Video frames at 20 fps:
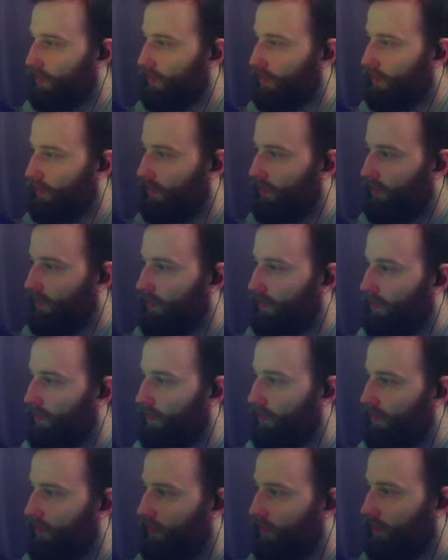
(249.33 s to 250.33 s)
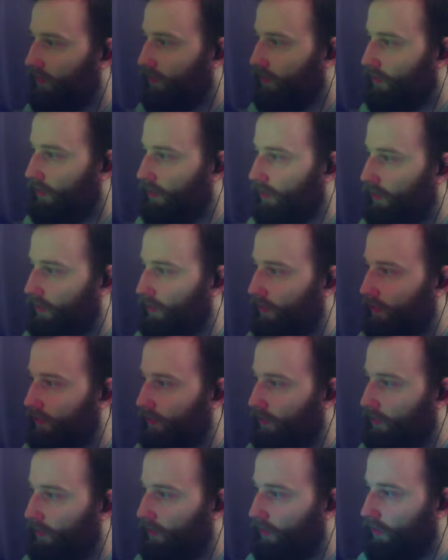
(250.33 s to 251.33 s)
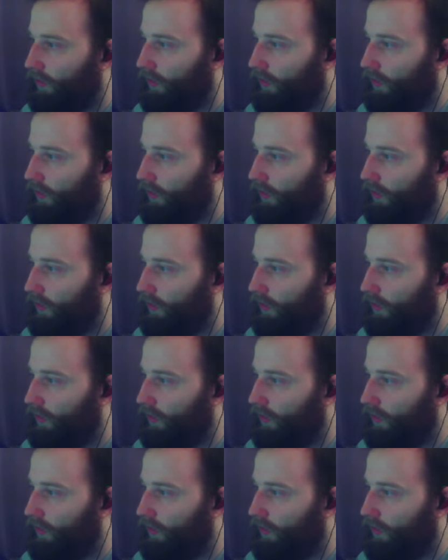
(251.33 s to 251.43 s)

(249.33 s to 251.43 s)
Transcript: [no speech]